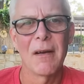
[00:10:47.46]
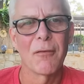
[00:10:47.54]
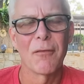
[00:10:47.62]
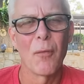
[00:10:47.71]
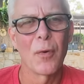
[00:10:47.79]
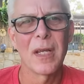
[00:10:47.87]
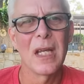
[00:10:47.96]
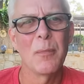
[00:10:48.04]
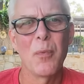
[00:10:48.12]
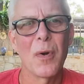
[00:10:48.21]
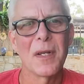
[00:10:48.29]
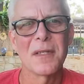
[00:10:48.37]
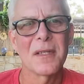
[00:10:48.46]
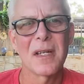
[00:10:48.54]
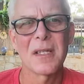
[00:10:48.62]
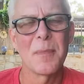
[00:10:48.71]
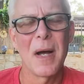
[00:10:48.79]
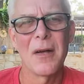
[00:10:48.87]
or
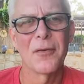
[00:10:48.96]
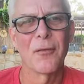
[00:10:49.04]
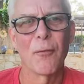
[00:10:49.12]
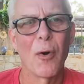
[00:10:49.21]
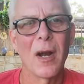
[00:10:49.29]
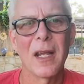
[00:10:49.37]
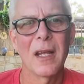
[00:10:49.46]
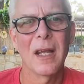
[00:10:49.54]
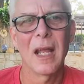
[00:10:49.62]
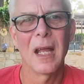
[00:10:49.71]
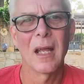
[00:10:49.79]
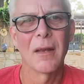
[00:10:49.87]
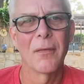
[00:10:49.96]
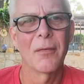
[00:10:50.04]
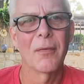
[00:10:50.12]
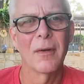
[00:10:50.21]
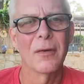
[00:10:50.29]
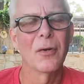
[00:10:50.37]
14.6 miles of running and
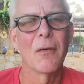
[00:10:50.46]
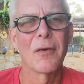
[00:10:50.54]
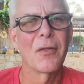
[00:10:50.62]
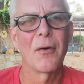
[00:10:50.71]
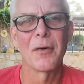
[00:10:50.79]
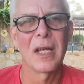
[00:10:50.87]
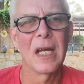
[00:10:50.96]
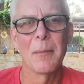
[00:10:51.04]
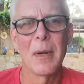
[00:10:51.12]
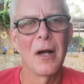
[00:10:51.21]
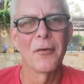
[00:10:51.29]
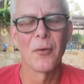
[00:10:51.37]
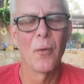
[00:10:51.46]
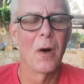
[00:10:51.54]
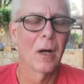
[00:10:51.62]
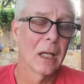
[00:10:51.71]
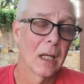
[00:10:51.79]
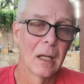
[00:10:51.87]
a little over 13 miles of
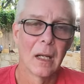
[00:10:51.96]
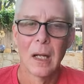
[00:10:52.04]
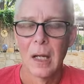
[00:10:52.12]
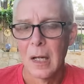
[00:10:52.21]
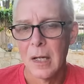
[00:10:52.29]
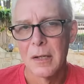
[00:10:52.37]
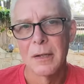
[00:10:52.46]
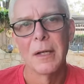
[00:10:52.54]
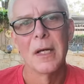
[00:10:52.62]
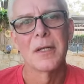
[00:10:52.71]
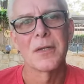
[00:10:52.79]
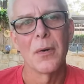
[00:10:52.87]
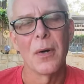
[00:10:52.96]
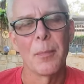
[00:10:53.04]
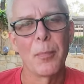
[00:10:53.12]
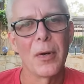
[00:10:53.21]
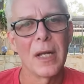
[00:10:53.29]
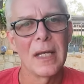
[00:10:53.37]
walking. So a
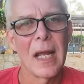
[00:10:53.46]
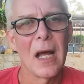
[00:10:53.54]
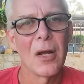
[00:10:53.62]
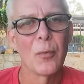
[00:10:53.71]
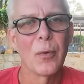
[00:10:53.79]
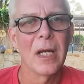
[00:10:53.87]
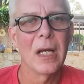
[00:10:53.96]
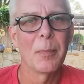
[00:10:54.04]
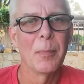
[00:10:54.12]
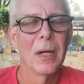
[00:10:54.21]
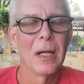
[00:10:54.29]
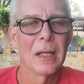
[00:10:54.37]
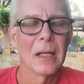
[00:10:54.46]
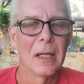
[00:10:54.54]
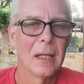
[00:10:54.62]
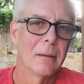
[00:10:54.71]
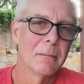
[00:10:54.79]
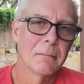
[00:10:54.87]
pretty down week, but
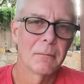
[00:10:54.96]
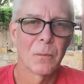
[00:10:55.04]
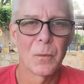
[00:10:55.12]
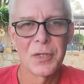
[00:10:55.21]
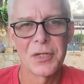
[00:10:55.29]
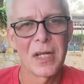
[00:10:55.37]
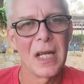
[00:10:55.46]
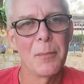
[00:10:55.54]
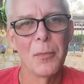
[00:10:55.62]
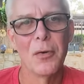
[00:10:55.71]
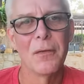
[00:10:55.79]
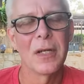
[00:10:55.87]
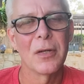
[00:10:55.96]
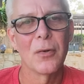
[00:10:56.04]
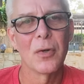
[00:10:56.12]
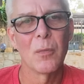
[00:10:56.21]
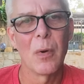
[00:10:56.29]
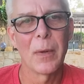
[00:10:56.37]
um, we just keep moving and
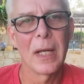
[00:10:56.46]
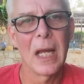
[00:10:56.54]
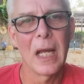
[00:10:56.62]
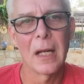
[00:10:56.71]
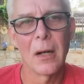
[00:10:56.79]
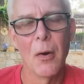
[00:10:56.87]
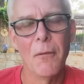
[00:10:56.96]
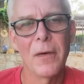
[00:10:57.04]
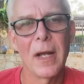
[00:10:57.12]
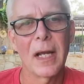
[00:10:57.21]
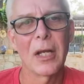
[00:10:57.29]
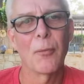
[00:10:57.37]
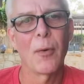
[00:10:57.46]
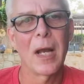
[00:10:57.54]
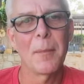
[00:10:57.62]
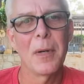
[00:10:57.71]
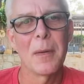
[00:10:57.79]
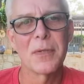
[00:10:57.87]
doing what we can. Hopefully I can
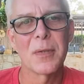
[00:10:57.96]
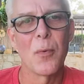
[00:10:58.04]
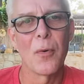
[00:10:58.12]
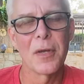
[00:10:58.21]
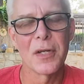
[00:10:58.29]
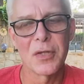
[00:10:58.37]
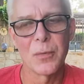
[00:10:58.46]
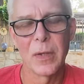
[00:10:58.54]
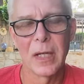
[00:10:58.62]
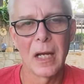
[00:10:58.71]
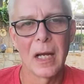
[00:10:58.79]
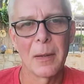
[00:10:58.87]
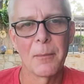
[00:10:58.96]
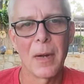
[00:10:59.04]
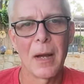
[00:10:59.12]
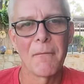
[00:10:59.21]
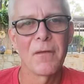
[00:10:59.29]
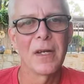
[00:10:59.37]
ramp up some more this week. I am,
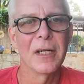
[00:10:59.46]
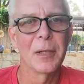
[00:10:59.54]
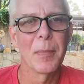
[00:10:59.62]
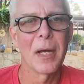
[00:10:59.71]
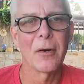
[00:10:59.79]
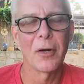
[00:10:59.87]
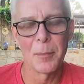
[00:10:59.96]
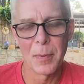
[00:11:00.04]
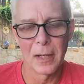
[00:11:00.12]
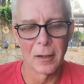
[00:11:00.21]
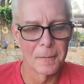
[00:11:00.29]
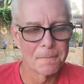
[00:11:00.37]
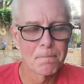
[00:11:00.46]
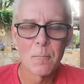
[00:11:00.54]
I'm feeling better and better.